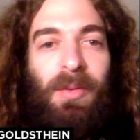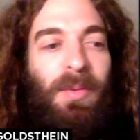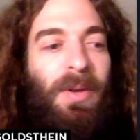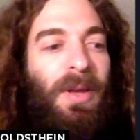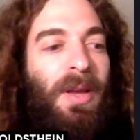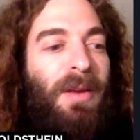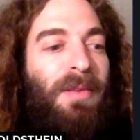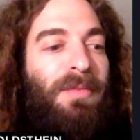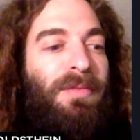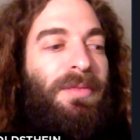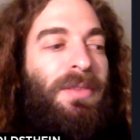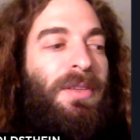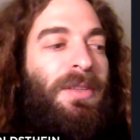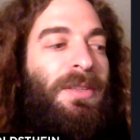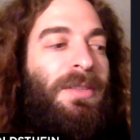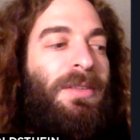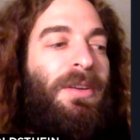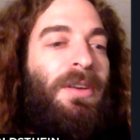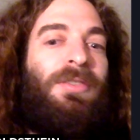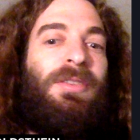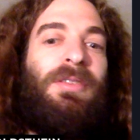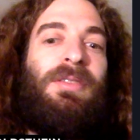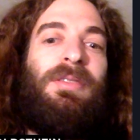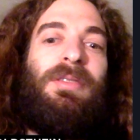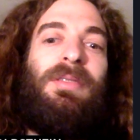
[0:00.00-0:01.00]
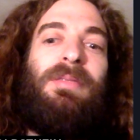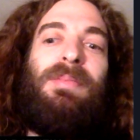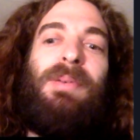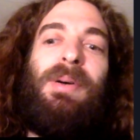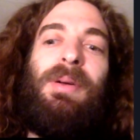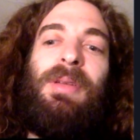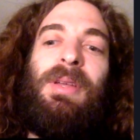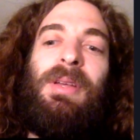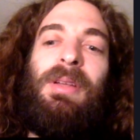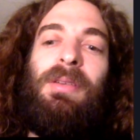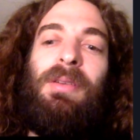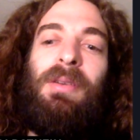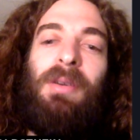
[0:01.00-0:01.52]
We have discussions
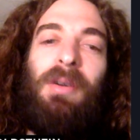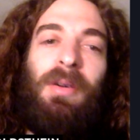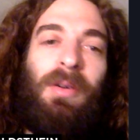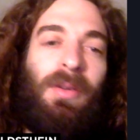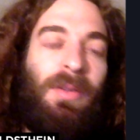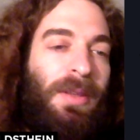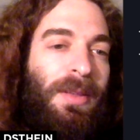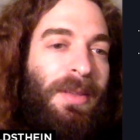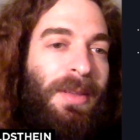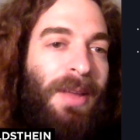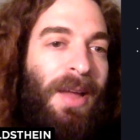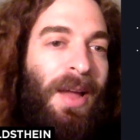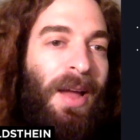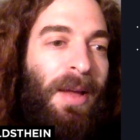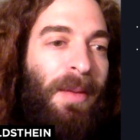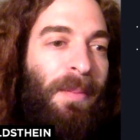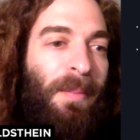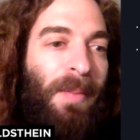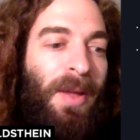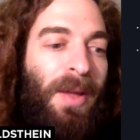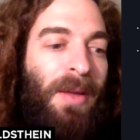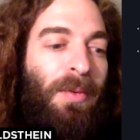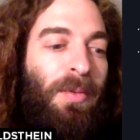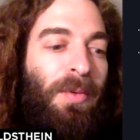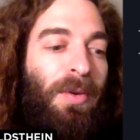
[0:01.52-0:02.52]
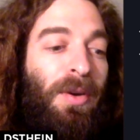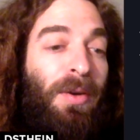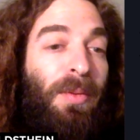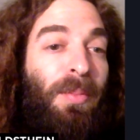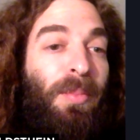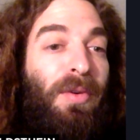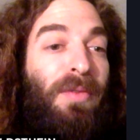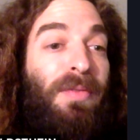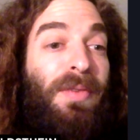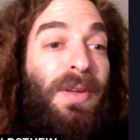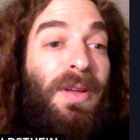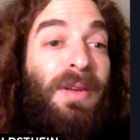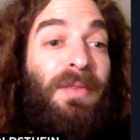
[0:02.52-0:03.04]
about it all the time, and we're
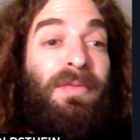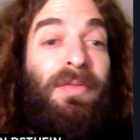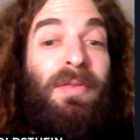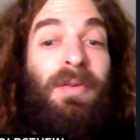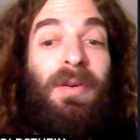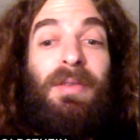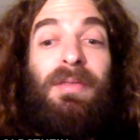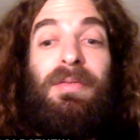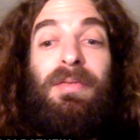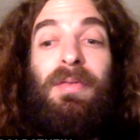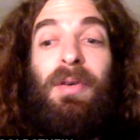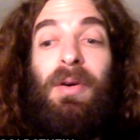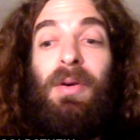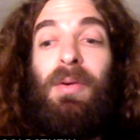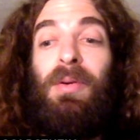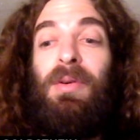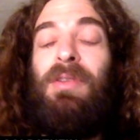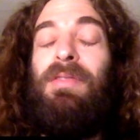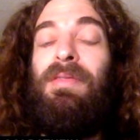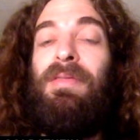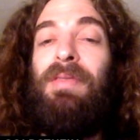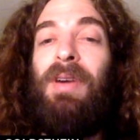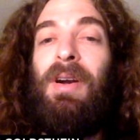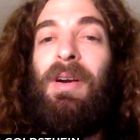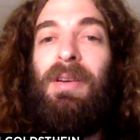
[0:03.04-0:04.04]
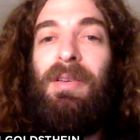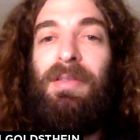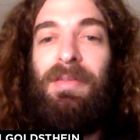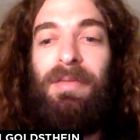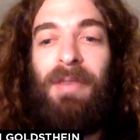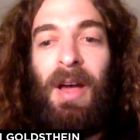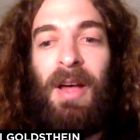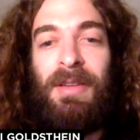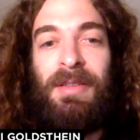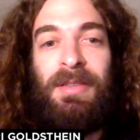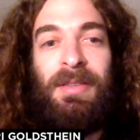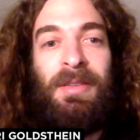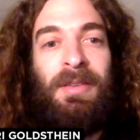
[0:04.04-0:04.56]
moving forward very
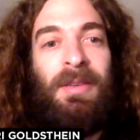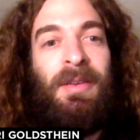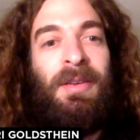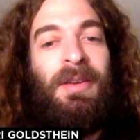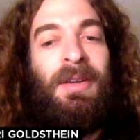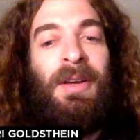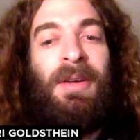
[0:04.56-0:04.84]
fast.